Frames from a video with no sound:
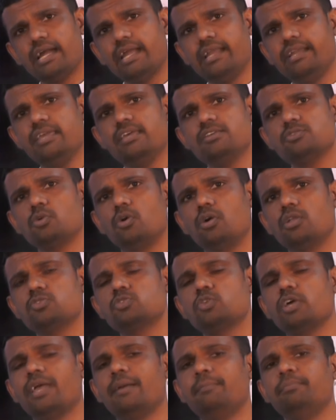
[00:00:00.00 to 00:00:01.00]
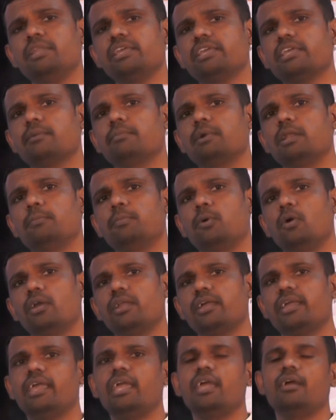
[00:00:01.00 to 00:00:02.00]
idea is also applicable for
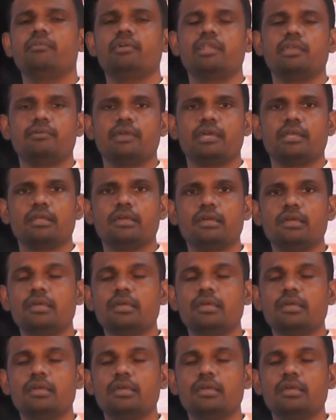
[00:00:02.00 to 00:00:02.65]
everywhere.